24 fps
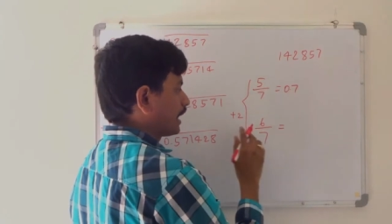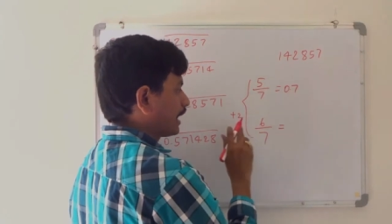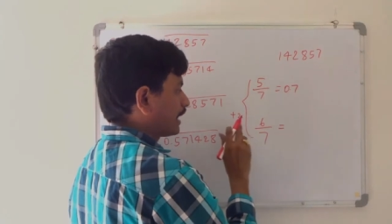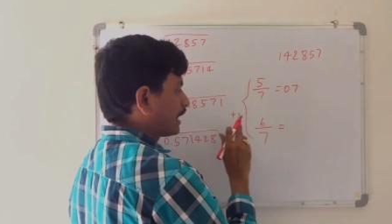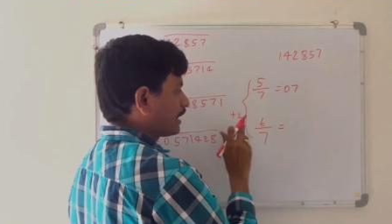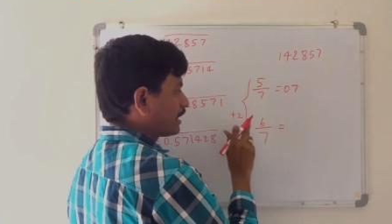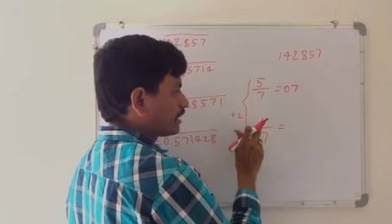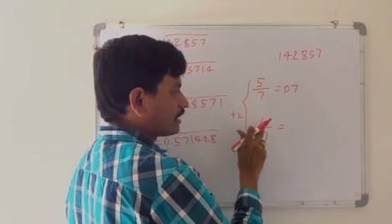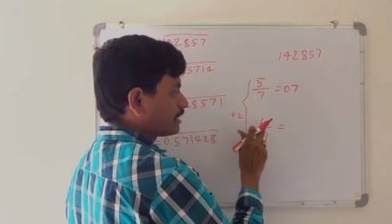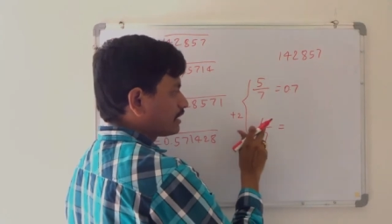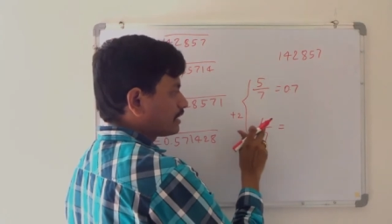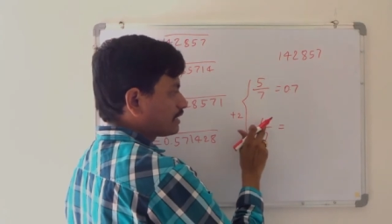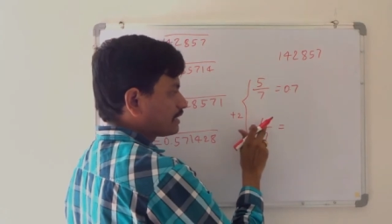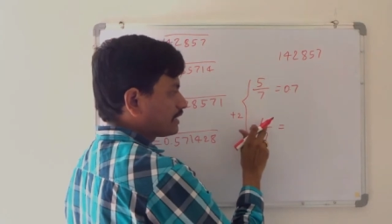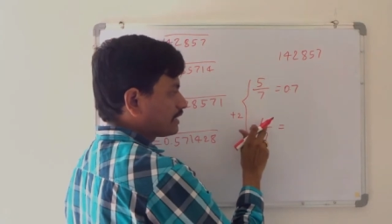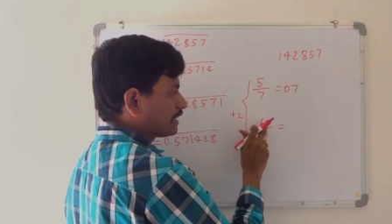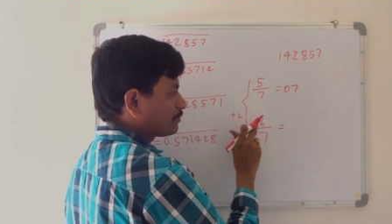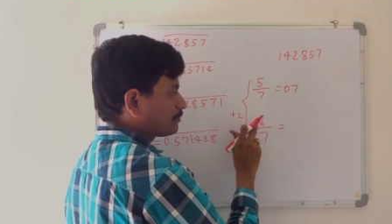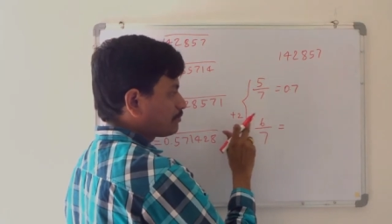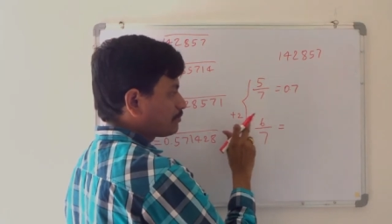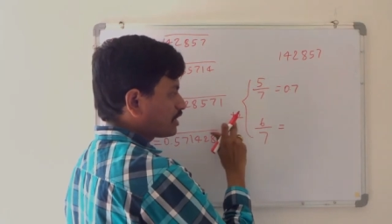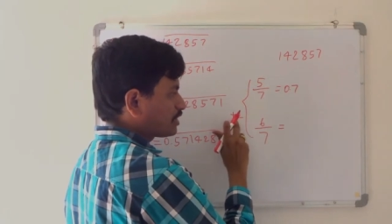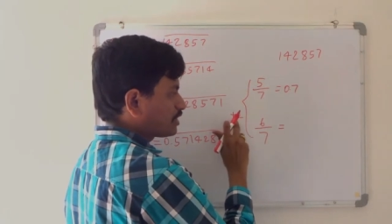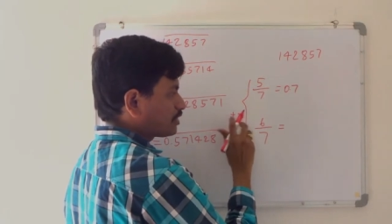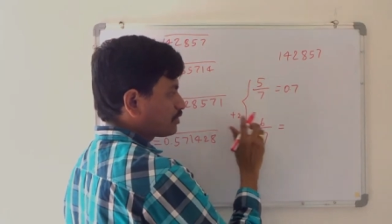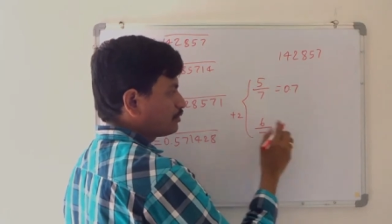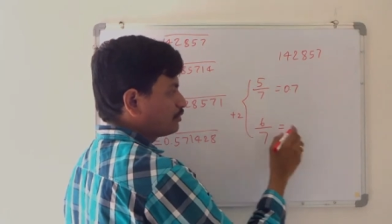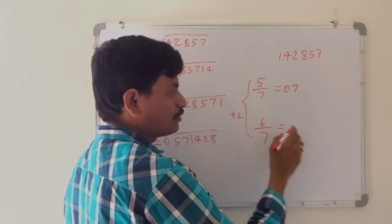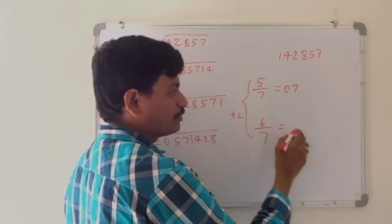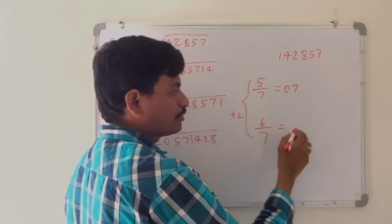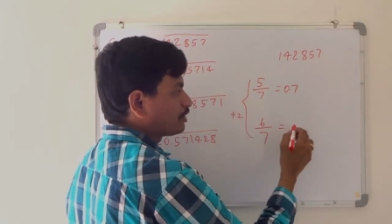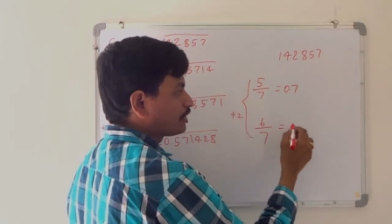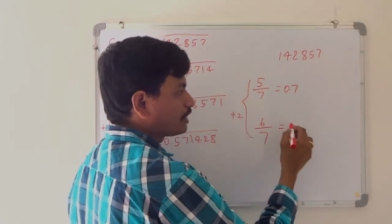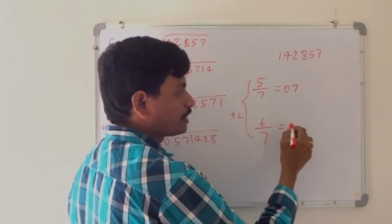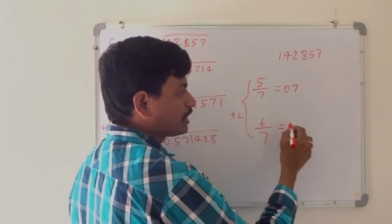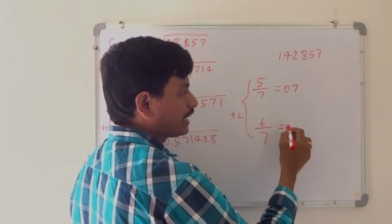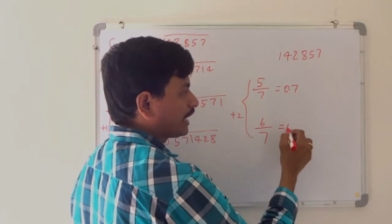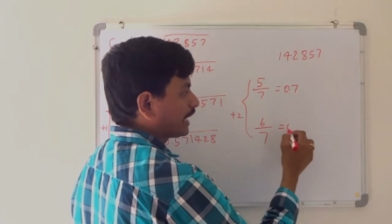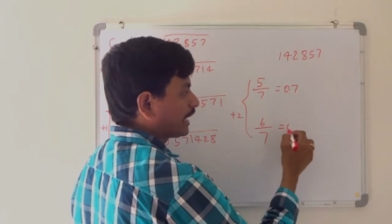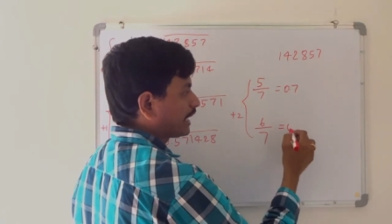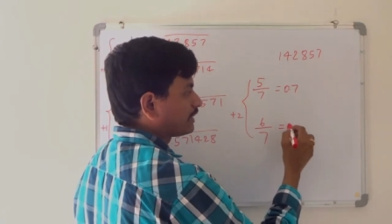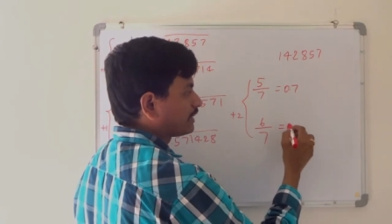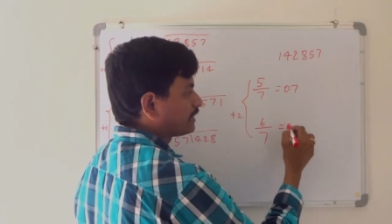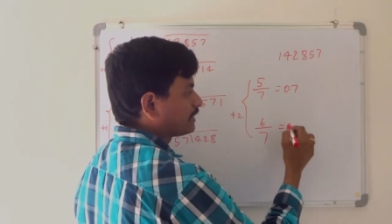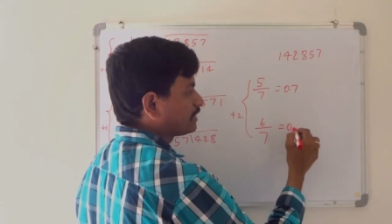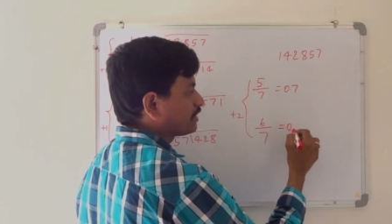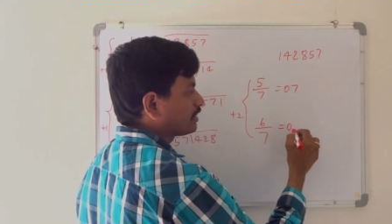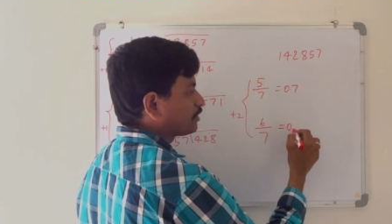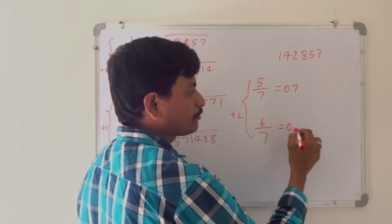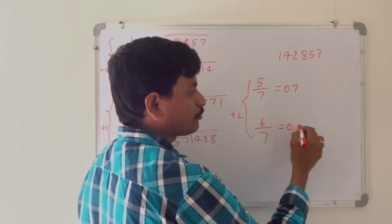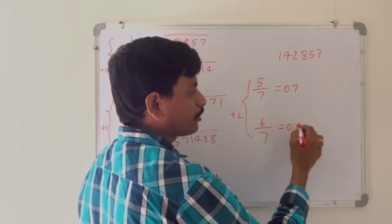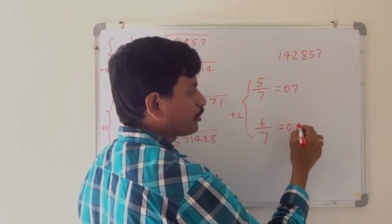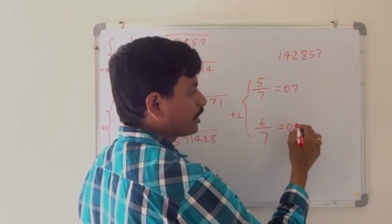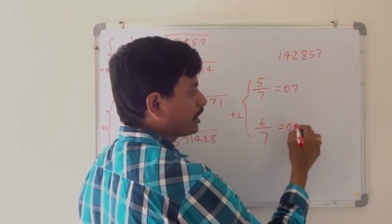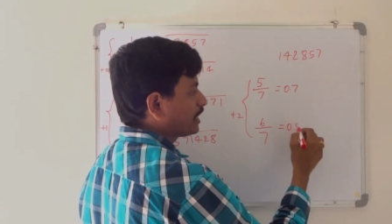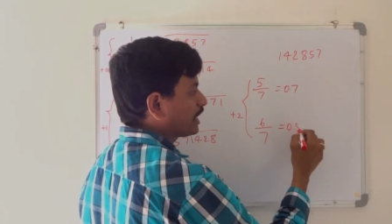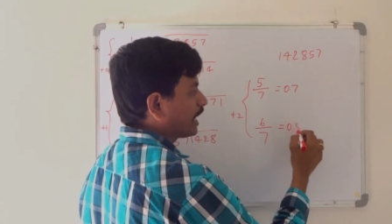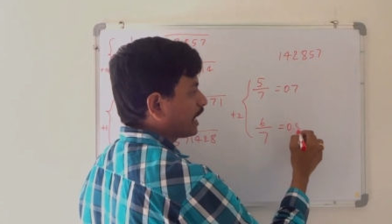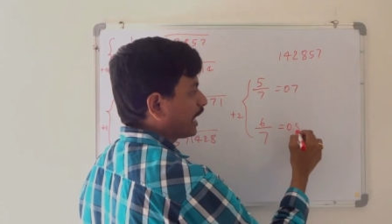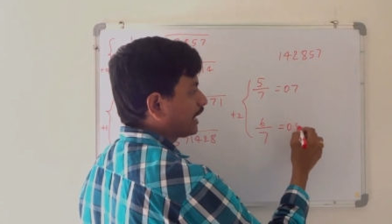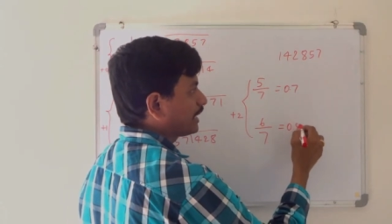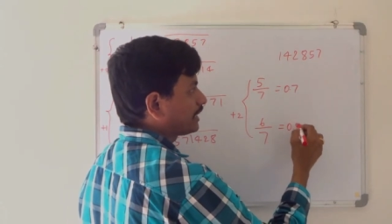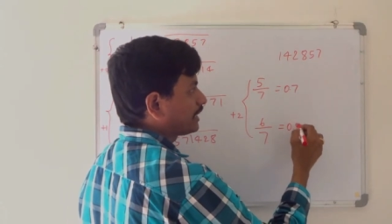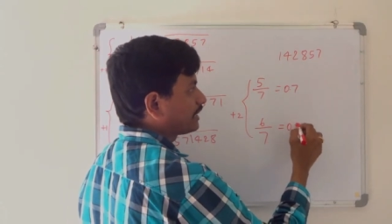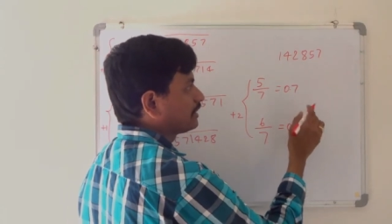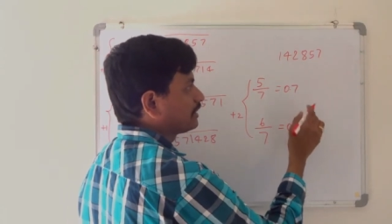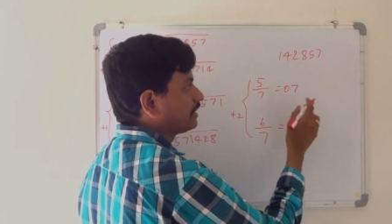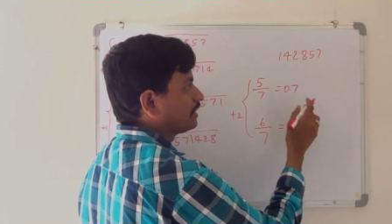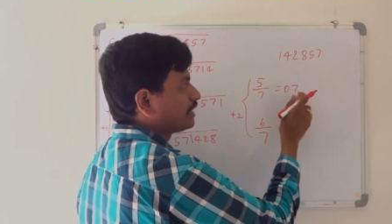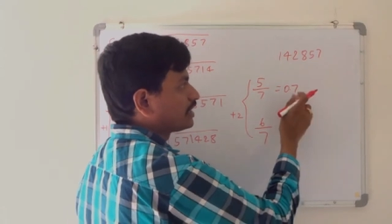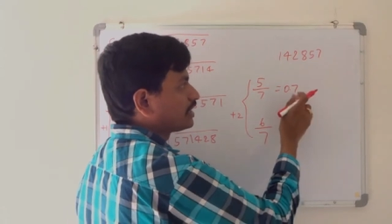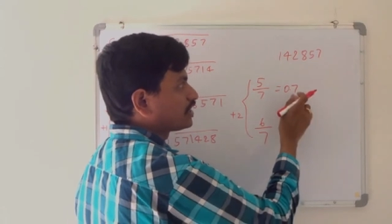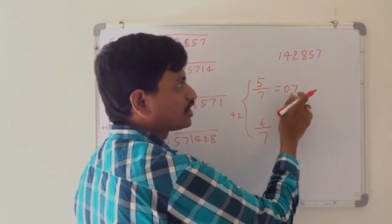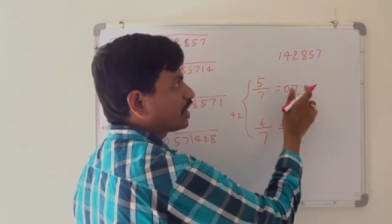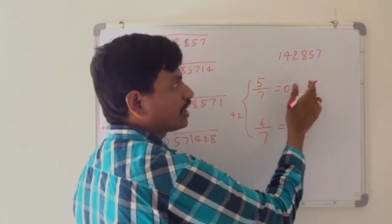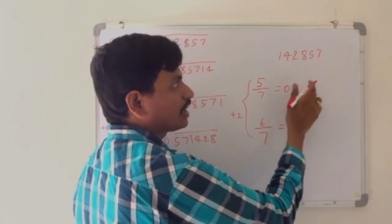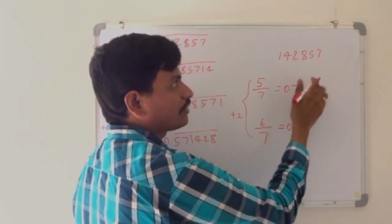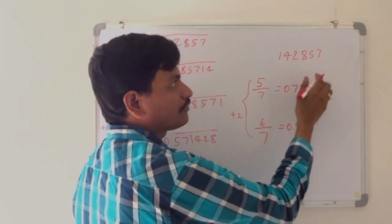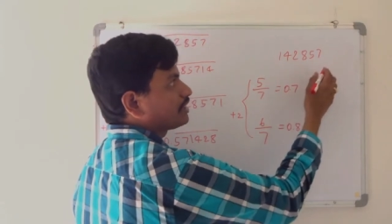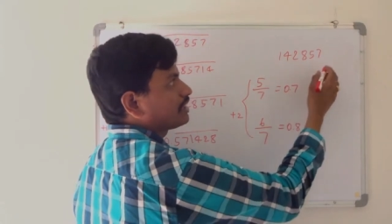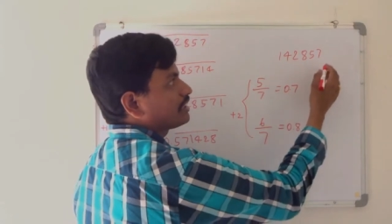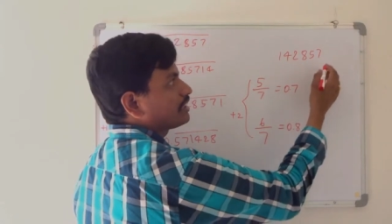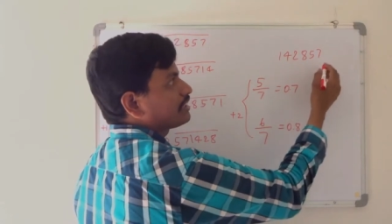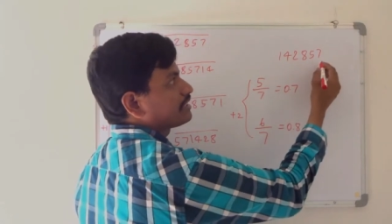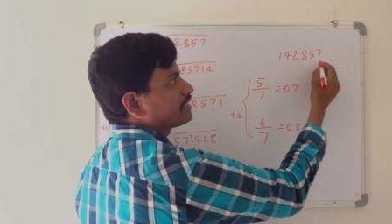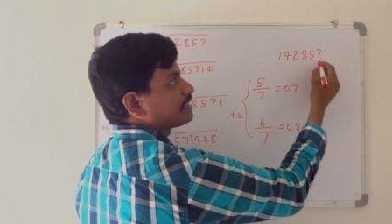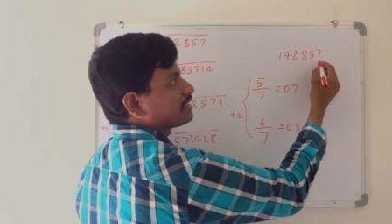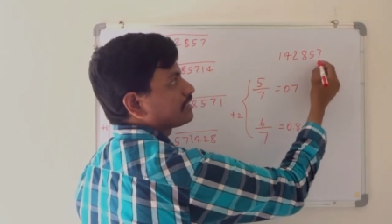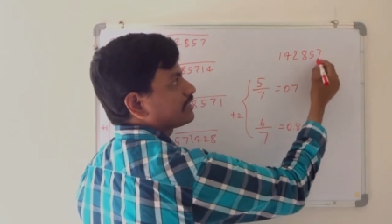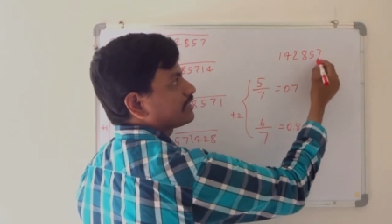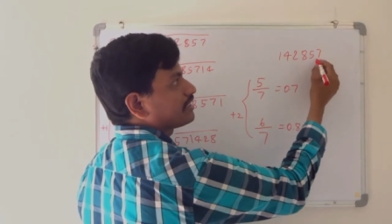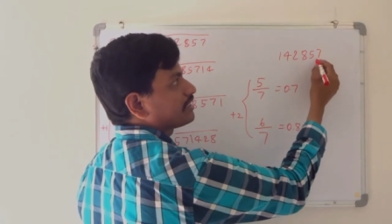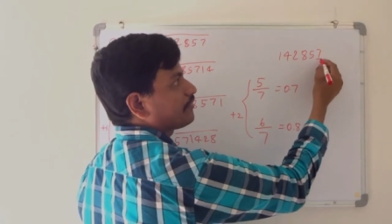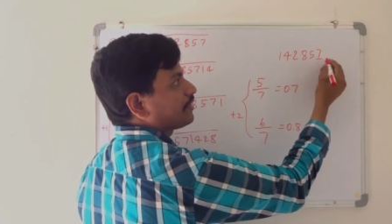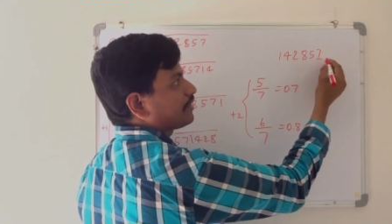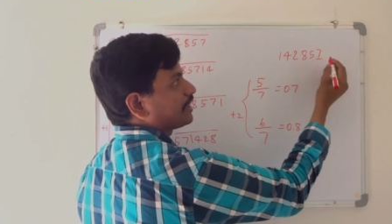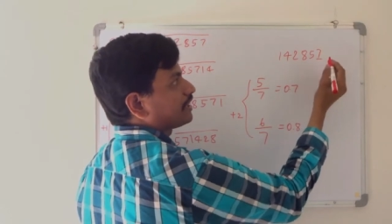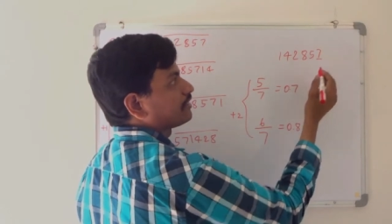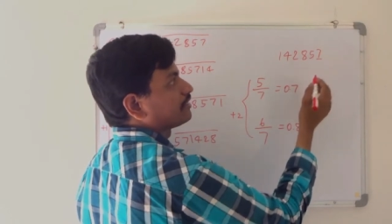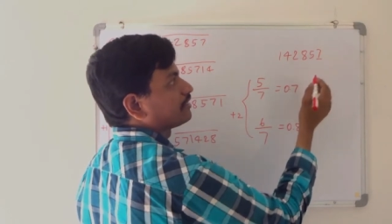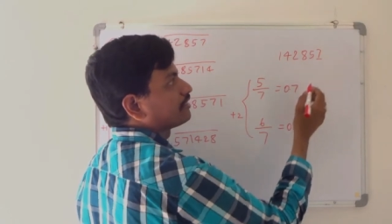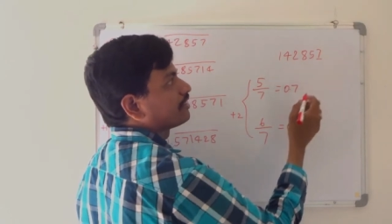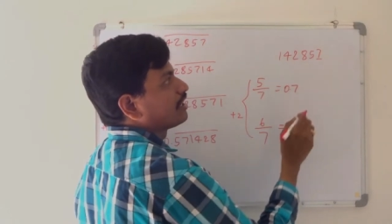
and 6 plus 2 8, 0.8. Start with 7.